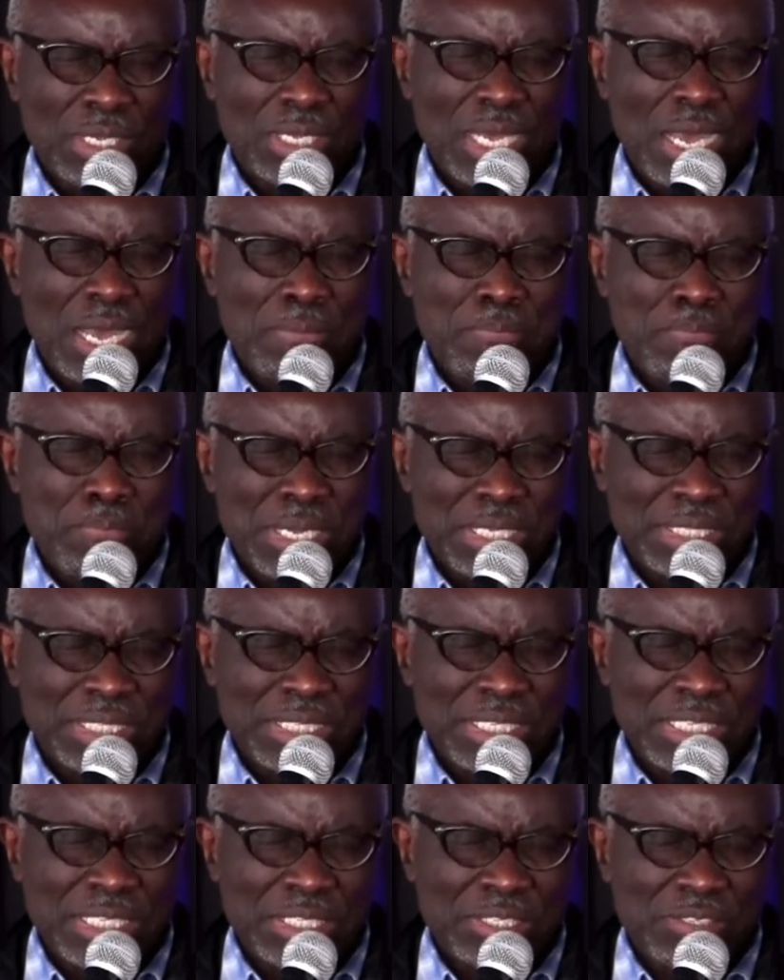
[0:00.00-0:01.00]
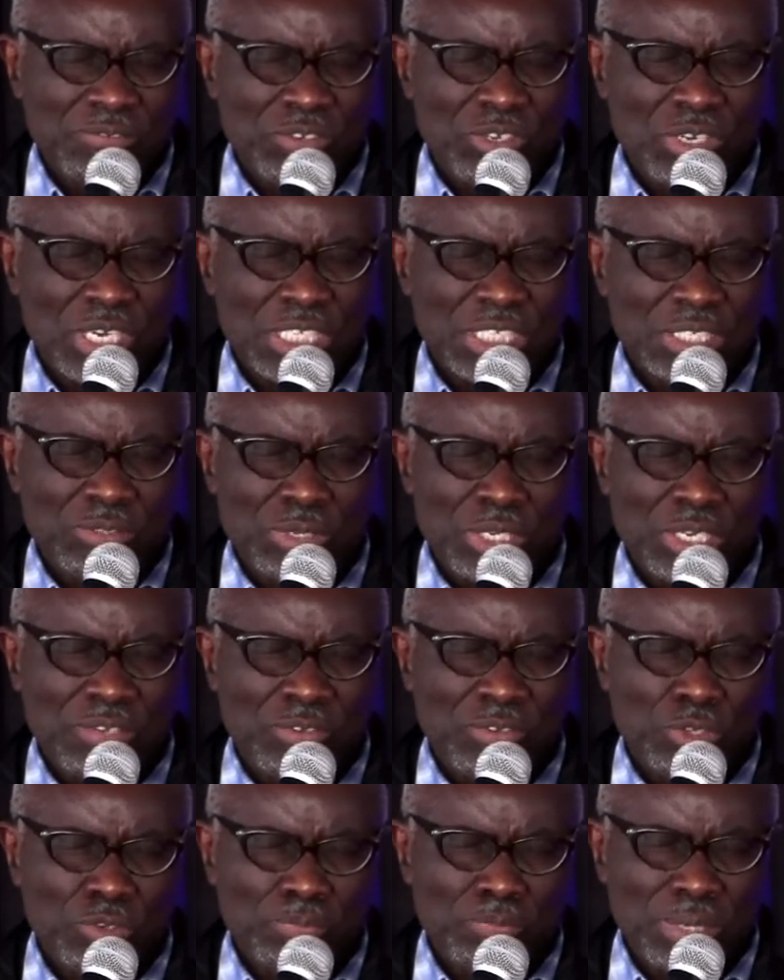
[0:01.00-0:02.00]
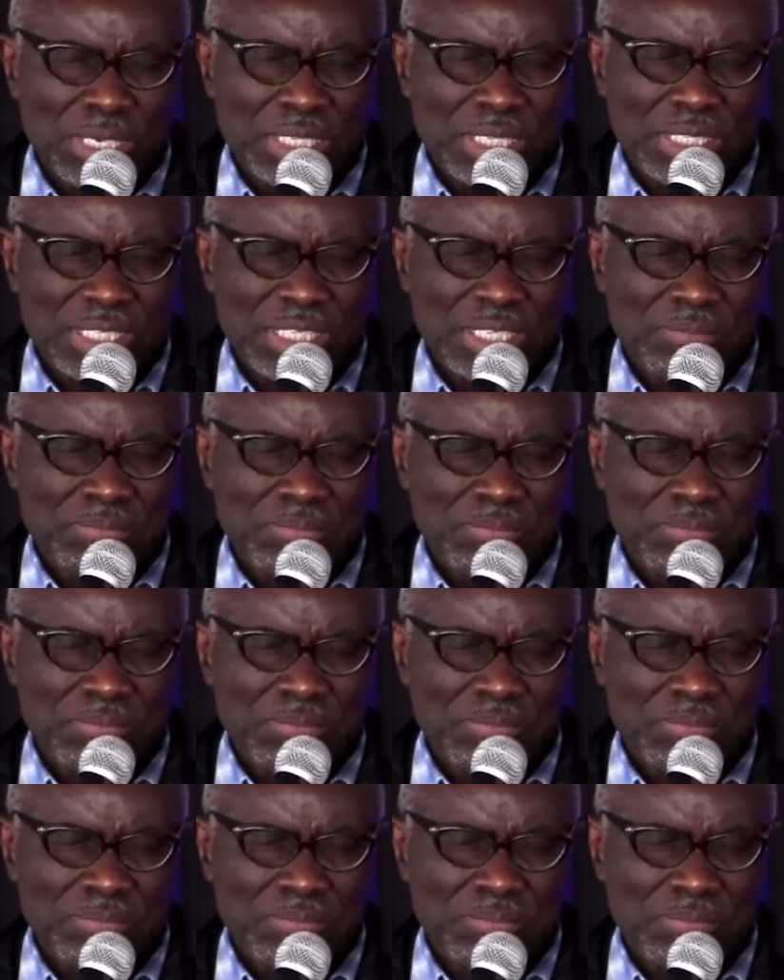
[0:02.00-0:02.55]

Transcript: ambassadors of Christ wherever you place them.